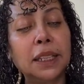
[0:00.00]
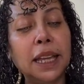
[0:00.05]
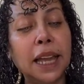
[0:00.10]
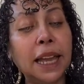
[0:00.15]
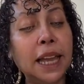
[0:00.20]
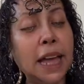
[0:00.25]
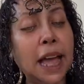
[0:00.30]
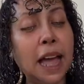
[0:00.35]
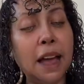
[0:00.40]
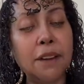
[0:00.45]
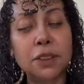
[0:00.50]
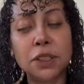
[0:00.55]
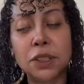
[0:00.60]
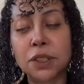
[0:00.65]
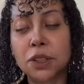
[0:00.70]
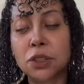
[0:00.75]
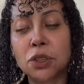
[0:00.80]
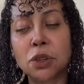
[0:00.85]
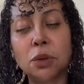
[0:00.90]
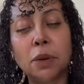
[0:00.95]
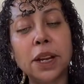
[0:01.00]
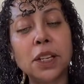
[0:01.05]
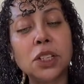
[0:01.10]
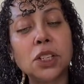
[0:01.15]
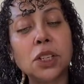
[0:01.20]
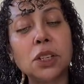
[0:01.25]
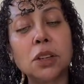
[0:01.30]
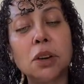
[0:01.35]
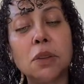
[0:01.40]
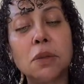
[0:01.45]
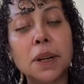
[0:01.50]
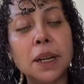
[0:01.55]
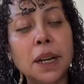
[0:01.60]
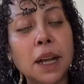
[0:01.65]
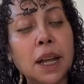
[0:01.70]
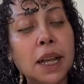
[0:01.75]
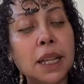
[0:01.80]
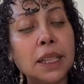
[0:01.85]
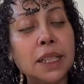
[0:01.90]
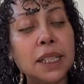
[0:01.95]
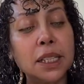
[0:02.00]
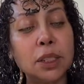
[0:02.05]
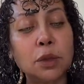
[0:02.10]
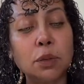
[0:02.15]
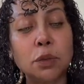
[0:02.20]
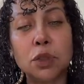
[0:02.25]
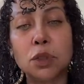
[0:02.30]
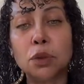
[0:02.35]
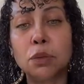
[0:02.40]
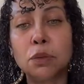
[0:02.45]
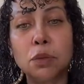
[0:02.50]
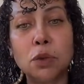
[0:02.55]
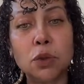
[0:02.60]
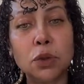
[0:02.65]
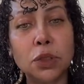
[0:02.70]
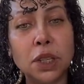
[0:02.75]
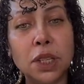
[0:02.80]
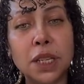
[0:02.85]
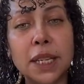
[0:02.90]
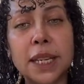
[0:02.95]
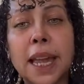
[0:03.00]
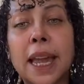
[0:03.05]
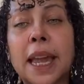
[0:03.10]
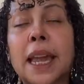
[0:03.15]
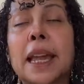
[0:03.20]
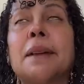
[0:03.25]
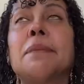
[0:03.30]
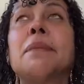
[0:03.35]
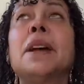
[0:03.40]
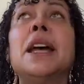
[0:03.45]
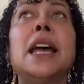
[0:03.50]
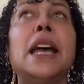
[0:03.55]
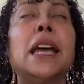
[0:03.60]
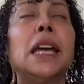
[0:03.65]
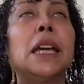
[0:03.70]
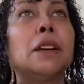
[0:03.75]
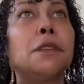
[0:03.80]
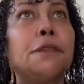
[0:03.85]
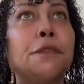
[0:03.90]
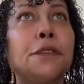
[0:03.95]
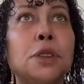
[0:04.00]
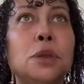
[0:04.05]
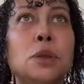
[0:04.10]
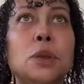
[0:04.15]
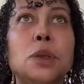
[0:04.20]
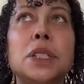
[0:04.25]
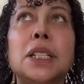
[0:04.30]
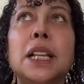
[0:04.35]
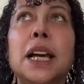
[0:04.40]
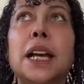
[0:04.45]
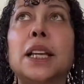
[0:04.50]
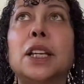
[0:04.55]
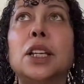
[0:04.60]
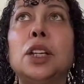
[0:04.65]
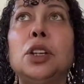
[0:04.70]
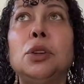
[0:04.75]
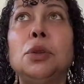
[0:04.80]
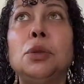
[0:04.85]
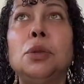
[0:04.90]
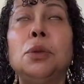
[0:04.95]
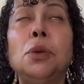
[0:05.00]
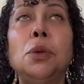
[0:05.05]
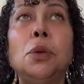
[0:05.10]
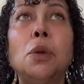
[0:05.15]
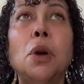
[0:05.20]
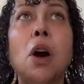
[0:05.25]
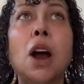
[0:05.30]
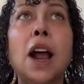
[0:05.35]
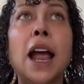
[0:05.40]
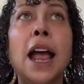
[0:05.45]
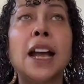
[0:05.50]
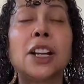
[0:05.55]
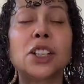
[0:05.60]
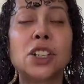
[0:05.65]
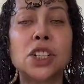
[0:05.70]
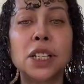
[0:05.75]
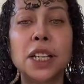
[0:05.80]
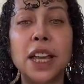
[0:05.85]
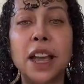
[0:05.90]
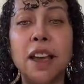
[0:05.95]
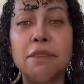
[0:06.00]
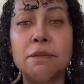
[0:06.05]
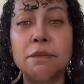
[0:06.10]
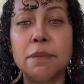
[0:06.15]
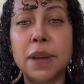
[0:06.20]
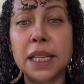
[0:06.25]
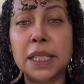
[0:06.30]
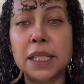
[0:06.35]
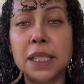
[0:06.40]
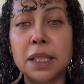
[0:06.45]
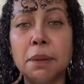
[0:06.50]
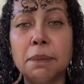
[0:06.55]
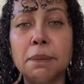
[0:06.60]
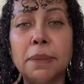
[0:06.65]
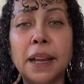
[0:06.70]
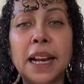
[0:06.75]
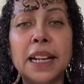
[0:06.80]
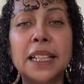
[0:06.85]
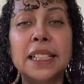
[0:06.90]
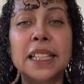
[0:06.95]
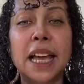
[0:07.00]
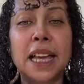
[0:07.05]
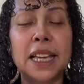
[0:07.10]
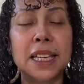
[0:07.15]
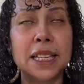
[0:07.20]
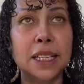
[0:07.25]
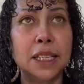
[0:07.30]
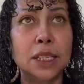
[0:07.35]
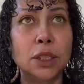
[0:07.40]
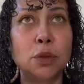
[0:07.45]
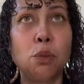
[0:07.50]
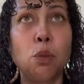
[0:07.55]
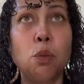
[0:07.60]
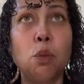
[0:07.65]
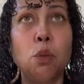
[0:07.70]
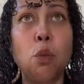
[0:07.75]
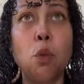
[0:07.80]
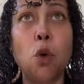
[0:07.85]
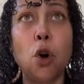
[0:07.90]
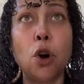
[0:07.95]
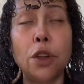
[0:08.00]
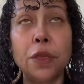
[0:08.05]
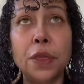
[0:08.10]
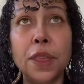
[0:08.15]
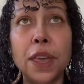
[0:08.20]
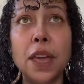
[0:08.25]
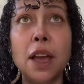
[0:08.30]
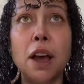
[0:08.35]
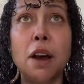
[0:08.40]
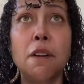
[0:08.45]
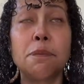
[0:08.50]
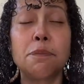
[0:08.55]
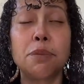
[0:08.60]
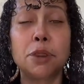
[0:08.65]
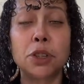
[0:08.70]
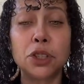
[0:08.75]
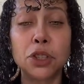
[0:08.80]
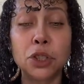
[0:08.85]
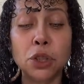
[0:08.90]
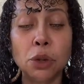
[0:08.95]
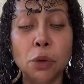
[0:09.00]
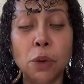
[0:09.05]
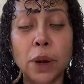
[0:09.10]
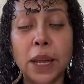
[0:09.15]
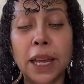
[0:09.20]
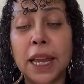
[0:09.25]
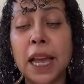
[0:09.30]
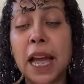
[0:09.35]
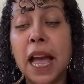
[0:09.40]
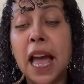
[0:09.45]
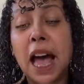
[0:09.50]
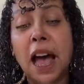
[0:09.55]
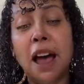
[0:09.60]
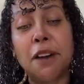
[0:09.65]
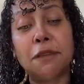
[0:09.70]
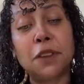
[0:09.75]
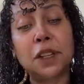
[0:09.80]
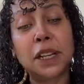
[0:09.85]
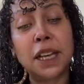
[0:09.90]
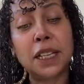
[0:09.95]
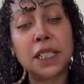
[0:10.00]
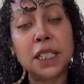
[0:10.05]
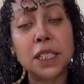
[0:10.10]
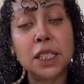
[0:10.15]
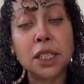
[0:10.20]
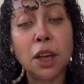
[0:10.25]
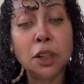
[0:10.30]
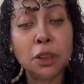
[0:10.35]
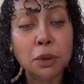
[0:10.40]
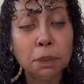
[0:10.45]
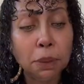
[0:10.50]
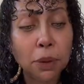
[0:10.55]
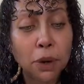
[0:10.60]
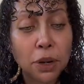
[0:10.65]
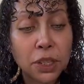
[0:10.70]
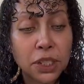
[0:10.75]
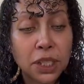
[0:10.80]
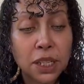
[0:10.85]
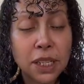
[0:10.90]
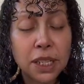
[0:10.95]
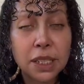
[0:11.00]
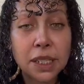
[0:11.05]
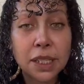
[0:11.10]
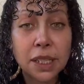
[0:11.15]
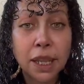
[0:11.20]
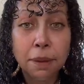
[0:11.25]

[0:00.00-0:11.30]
they have a situation going on. This was the rules of the game. It feels like you actually have met somebody that is worthy of pursuing. I feel like this other person is